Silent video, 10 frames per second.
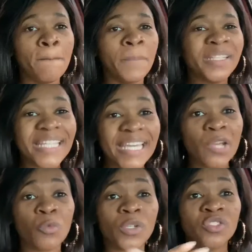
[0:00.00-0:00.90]
but the
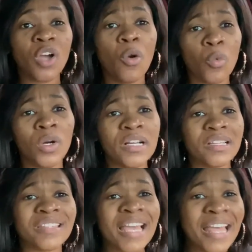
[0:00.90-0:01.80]
end result
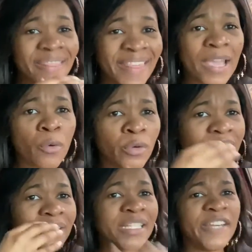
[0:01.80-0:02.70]
was they were
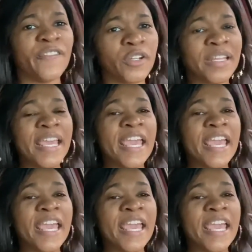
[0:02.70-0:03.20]
delivered.